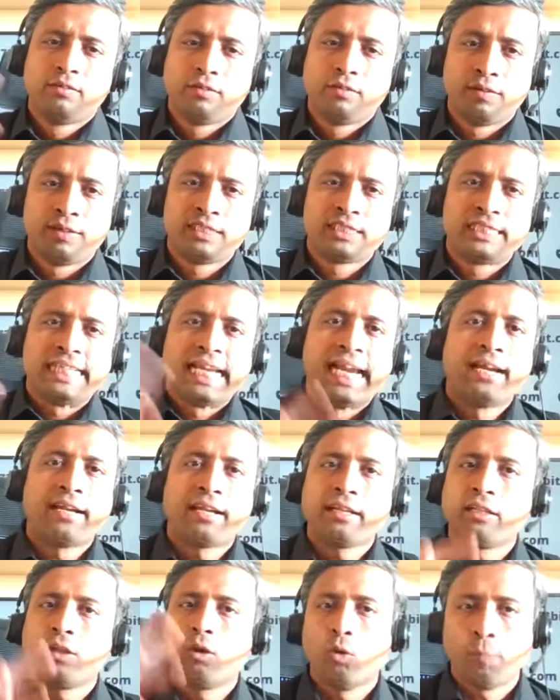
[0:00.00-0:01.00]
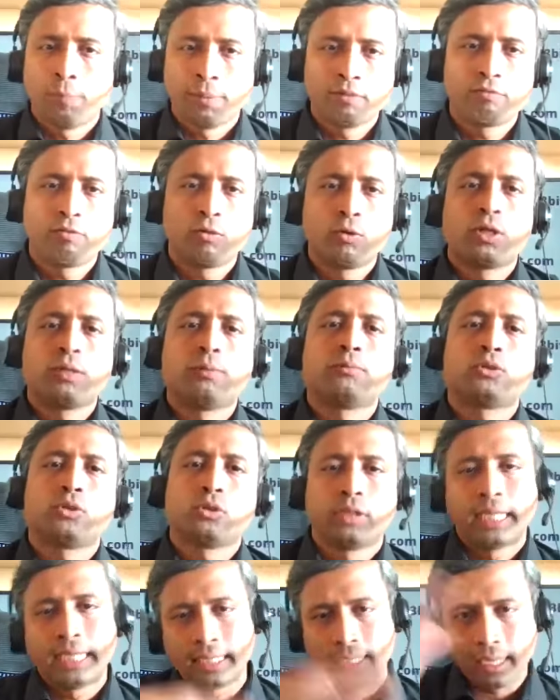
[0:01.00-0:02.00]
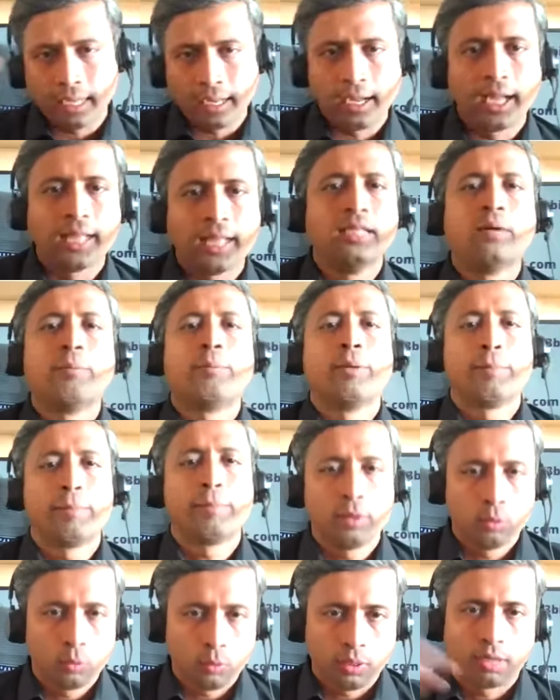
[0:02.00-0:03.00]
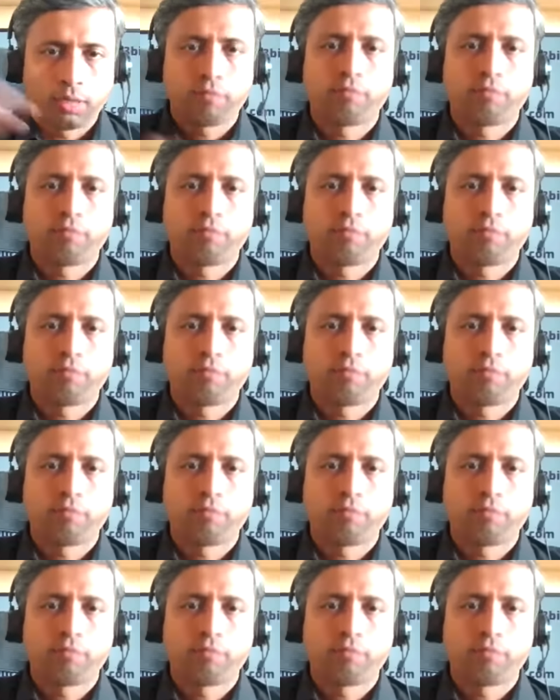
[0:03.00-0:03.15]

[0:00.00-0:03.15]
We will chat in the open forum so that other people who